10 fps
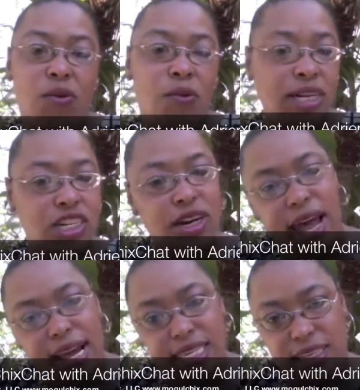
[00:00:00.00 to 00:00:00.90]
what's your
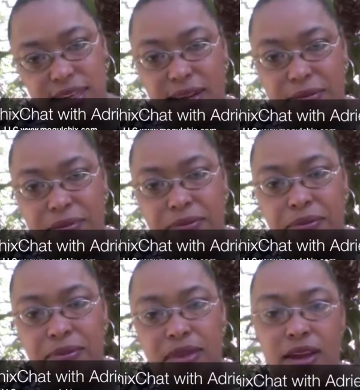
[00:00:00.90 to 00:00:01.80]
legacy?
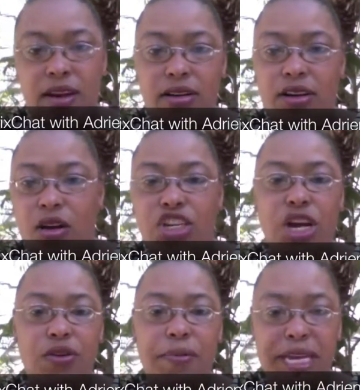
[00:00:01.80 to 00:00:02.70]
You know, oh,
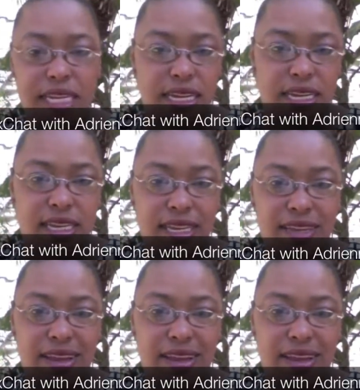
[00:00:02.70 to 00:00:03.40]
she owned a business.